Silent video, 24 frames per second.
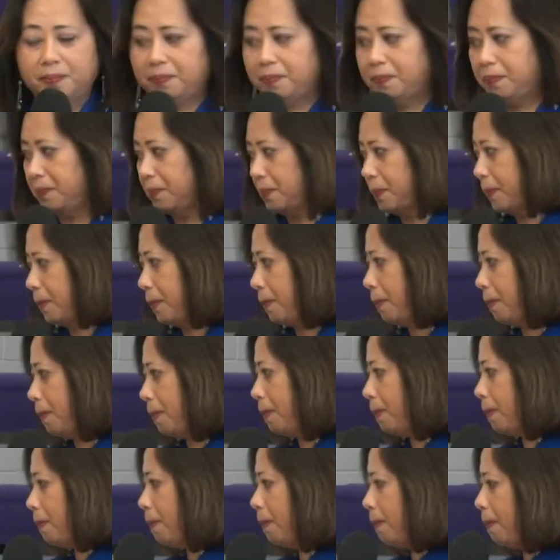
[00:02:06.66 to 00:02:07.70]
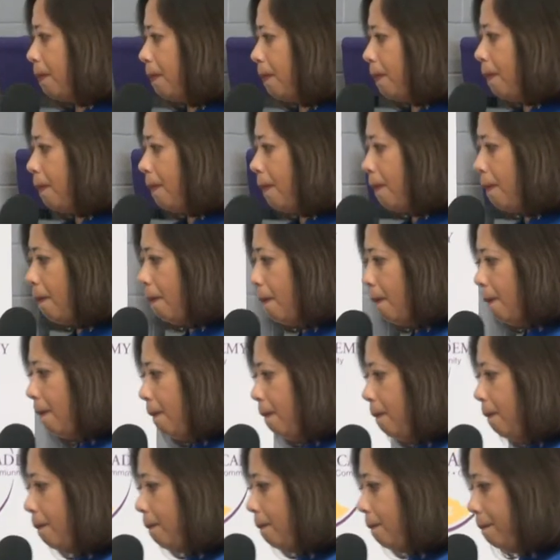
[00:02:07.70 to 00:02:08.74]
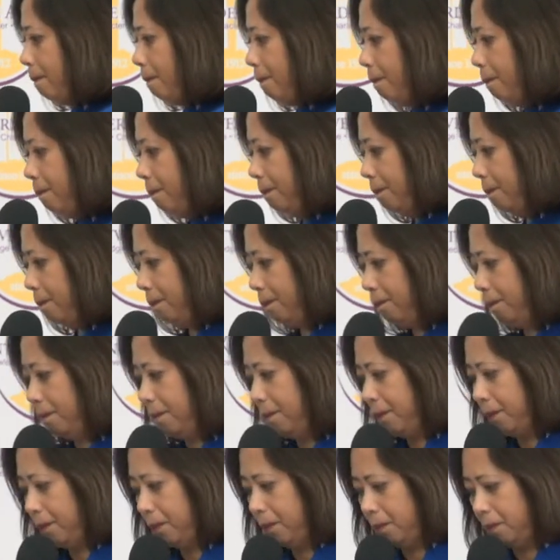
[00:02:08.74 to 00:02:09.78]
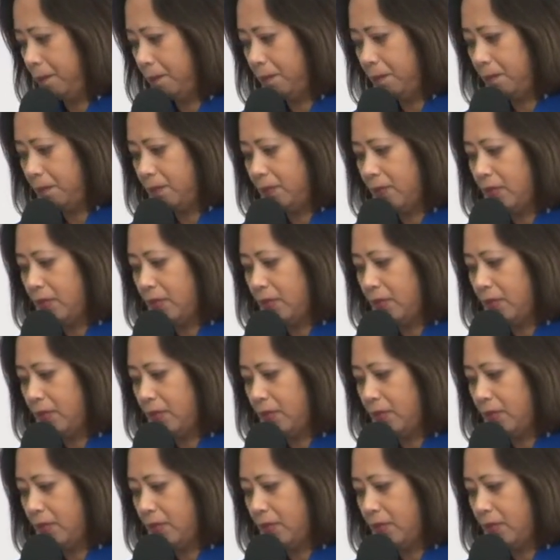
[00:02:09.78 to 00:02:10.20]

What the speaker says: No one is speaking in this clip.